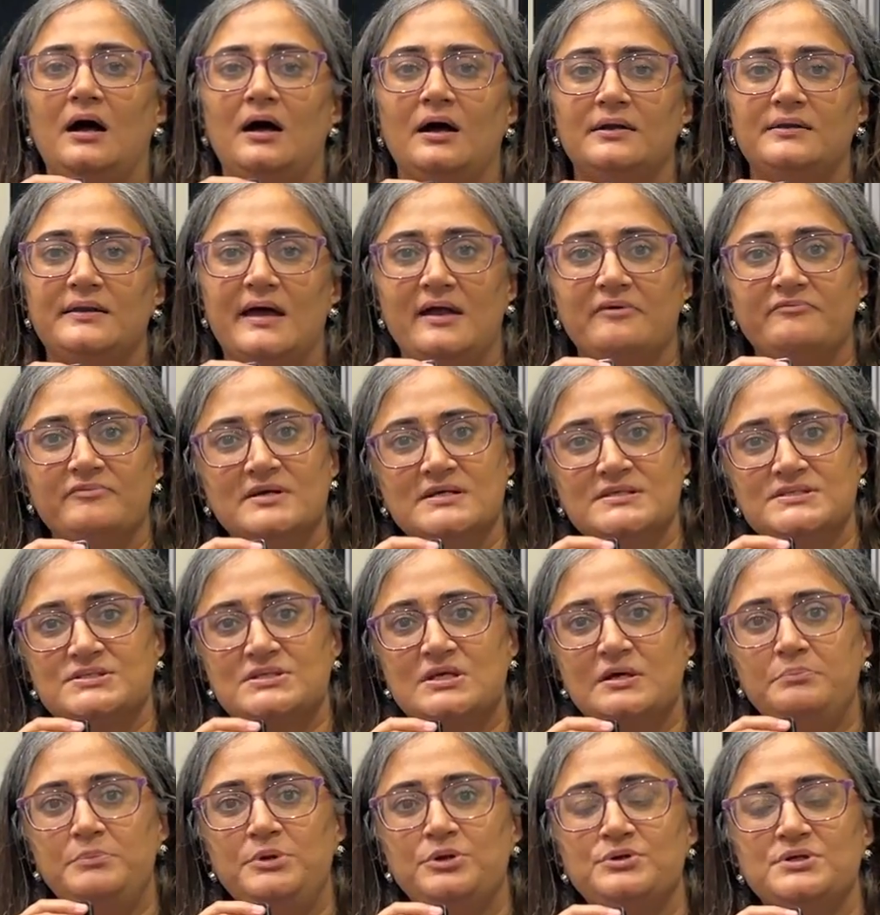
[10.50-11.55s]
diverse
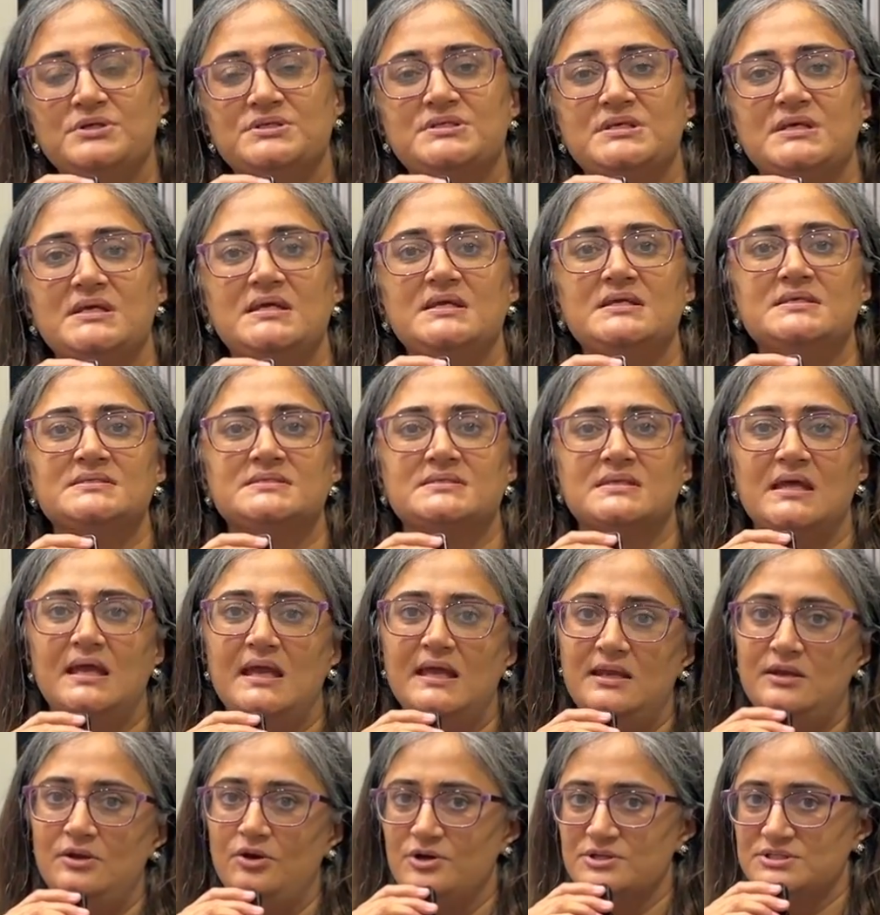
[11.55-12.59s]
communities
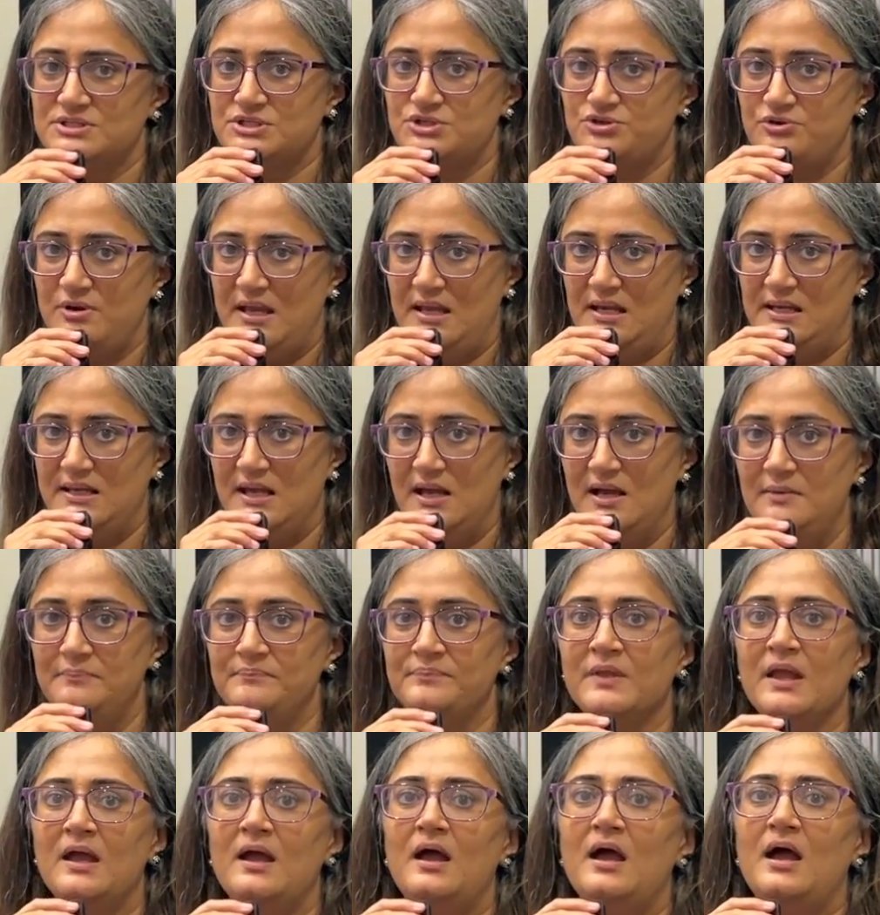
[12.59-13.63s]
in Australia,
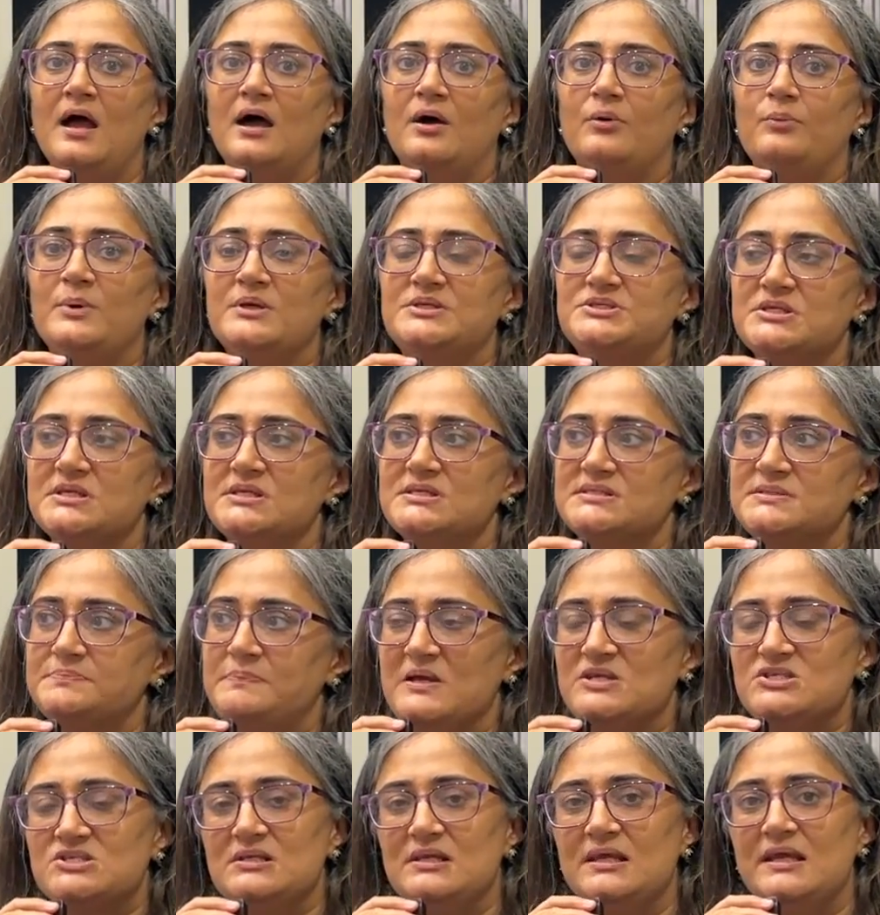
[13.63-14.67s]
which is
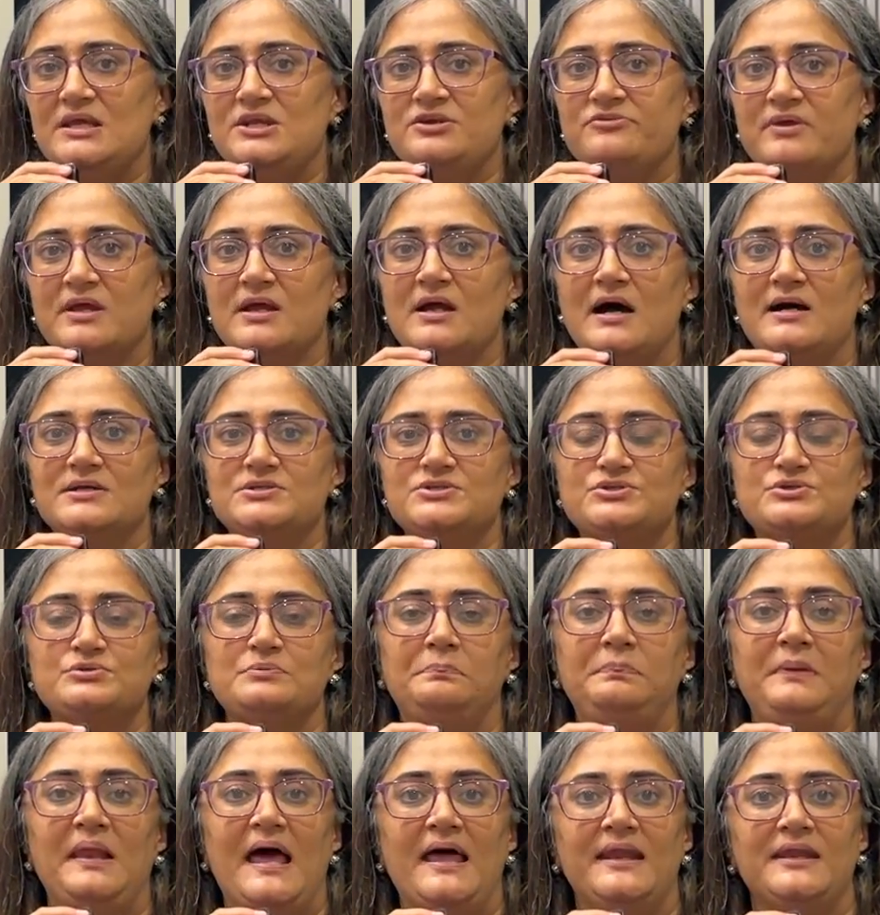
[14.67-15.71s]
especially in regards to
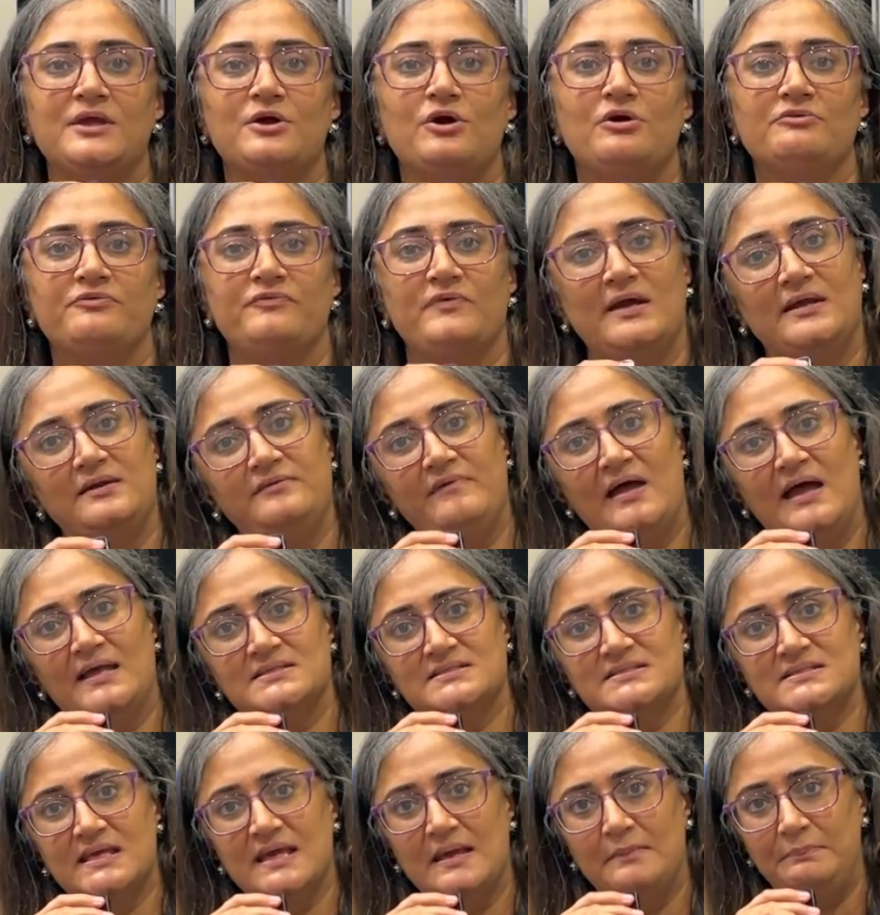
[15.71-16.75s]
planning of
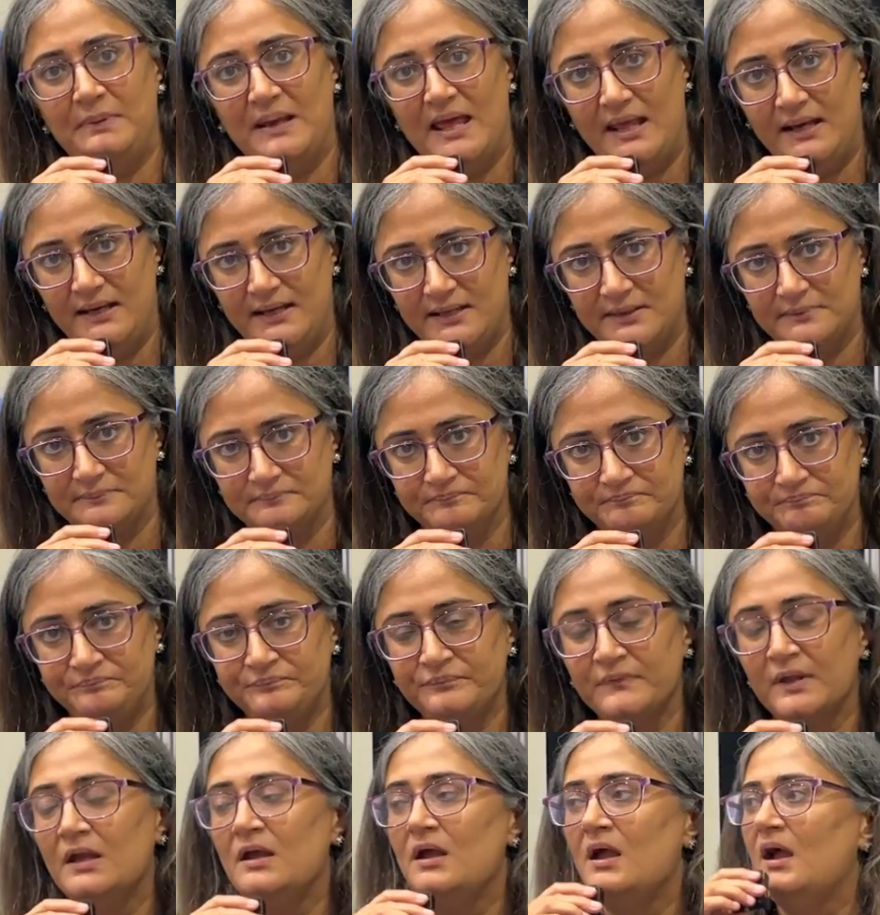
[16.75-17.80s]
advanced care planning.
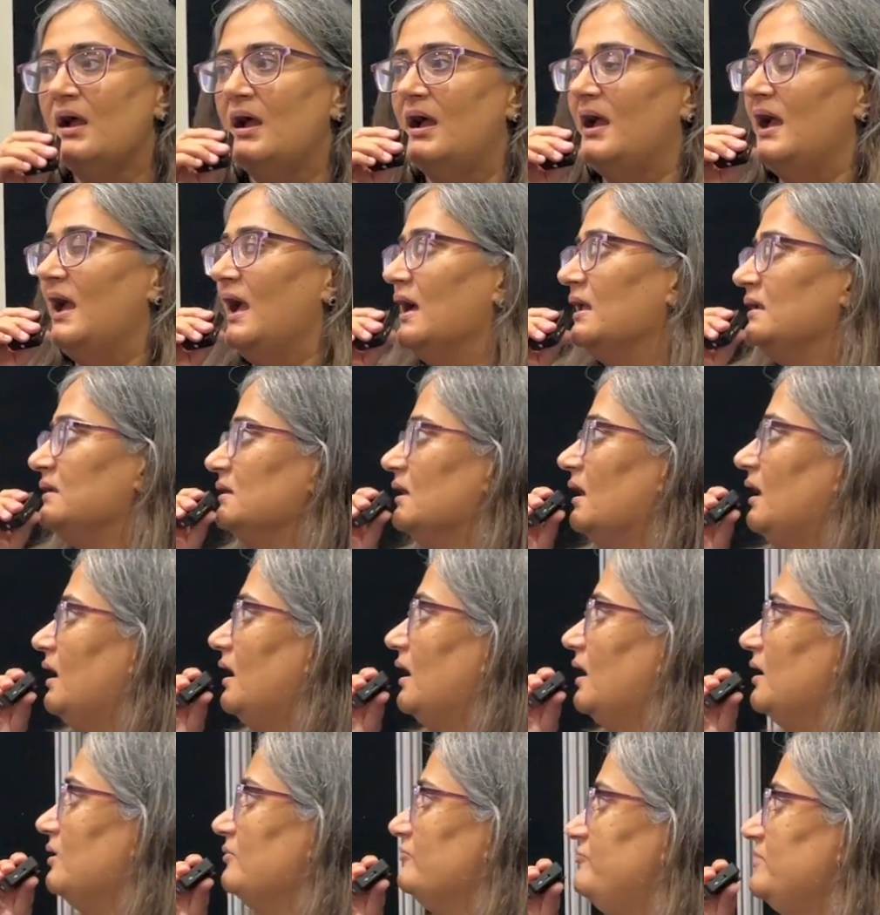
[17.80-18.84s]
And
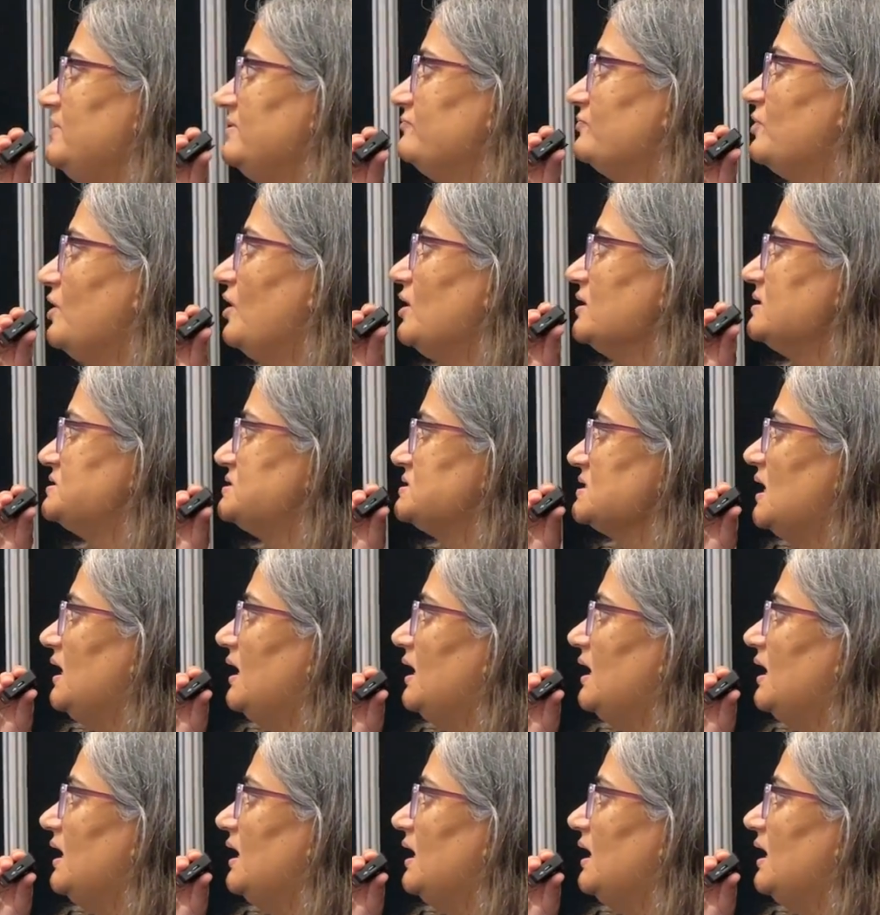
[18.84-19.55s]
we've got